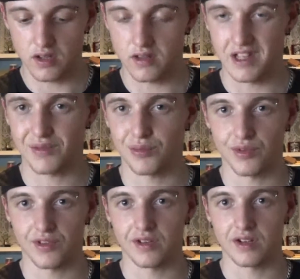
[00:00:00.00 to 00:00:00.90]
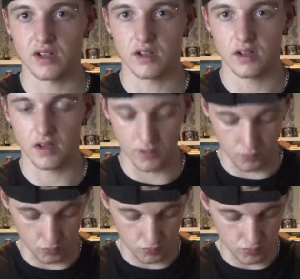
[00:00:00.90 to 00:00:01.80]
This wasn't
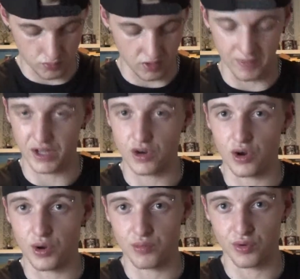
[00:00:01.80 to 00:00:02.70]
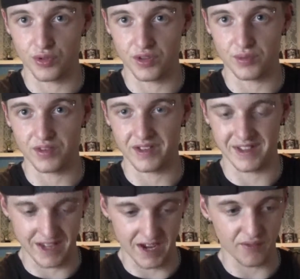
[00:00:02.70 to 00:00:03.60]
something I bought, this was a
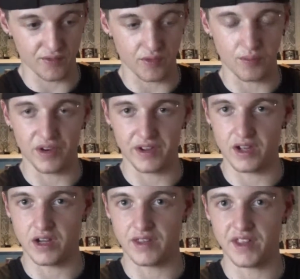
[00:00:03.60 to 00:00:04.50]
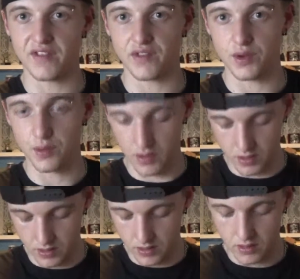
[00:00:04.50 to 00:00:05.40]
gift from my nephew,
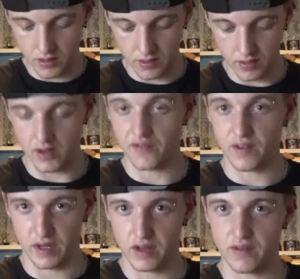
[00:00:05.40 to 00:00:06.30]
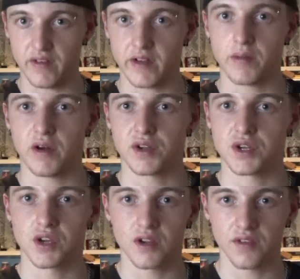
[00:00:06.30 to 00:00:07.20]
so thank you very
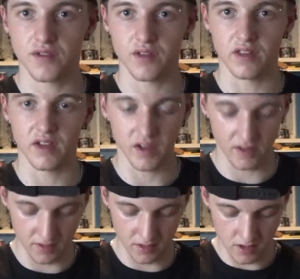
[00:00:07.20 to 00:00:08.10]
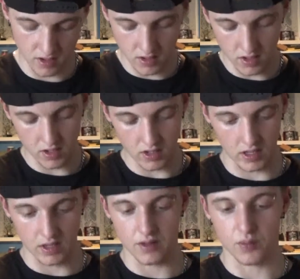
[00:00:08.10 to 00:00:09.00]
much for this.
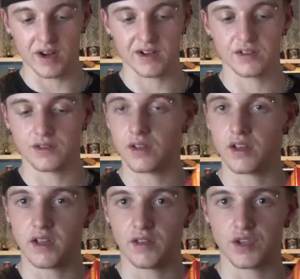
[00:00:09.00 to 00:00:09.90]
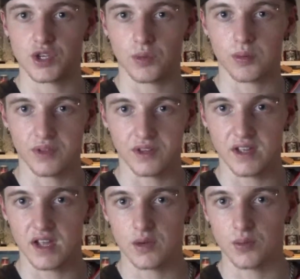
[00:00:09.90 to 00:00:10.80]
The wagon in the shop on the
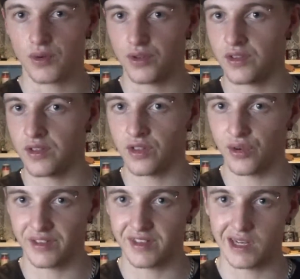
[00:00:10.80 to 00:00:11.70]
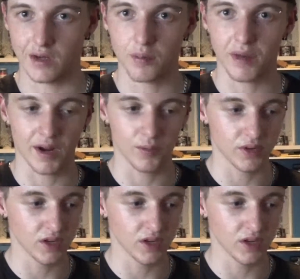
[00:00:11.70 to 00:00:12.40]
day was £19.